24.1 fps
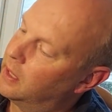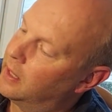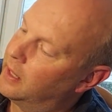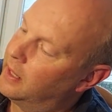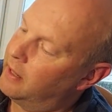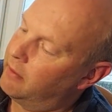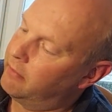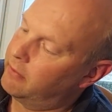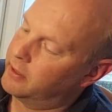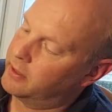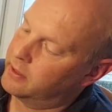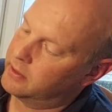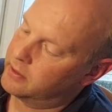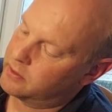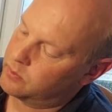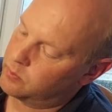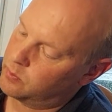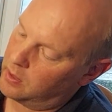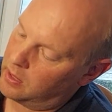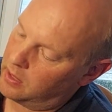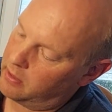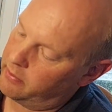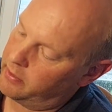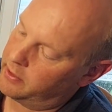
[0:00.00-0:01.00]
areas
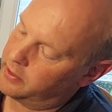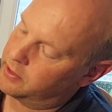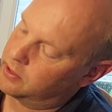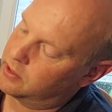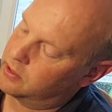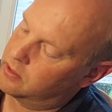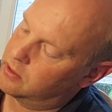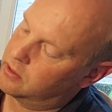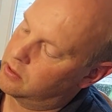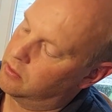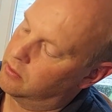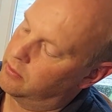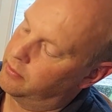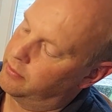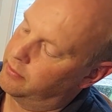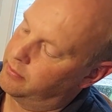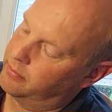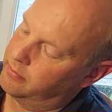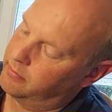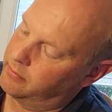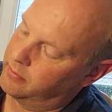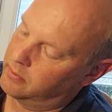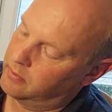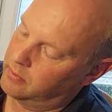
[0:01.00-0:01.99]
where it's gone